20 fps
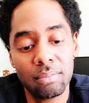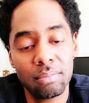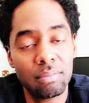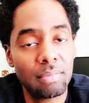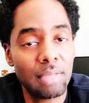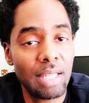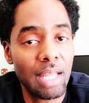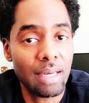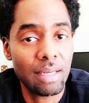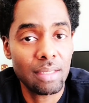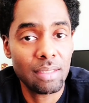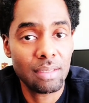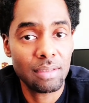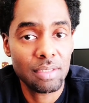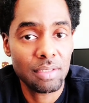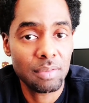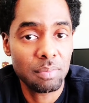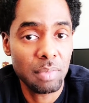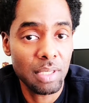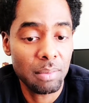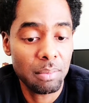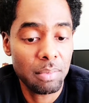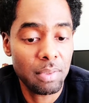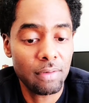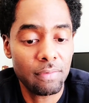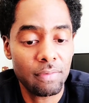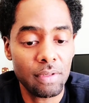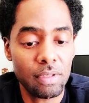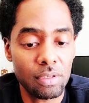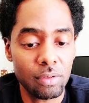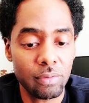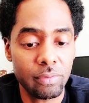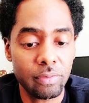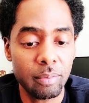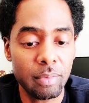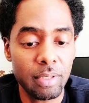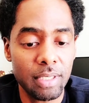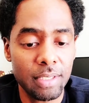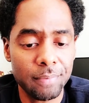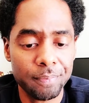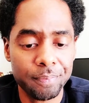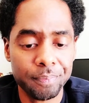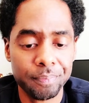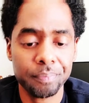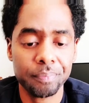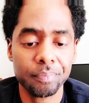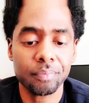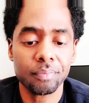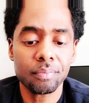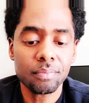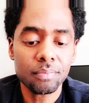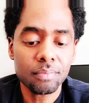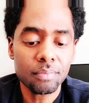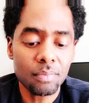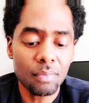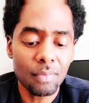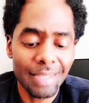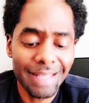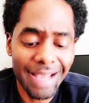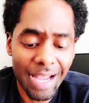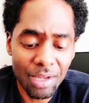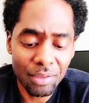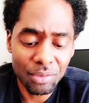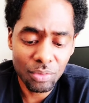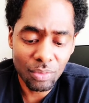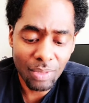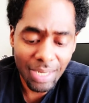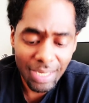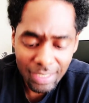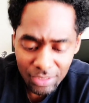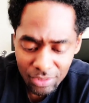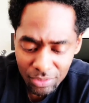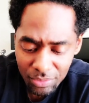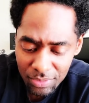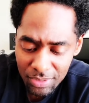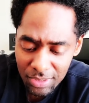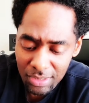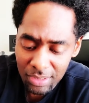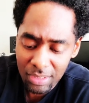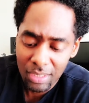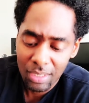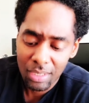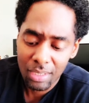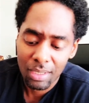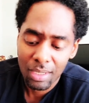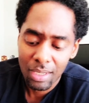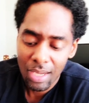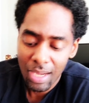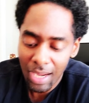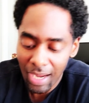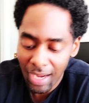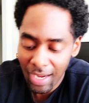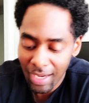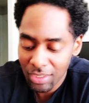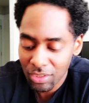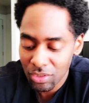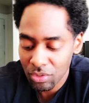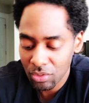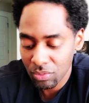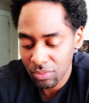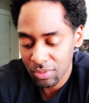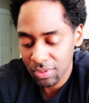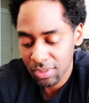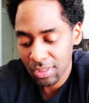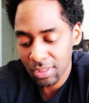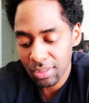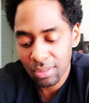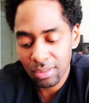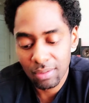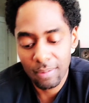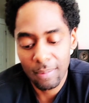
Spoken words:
that it's been beneficial for me. How do I use it? I use it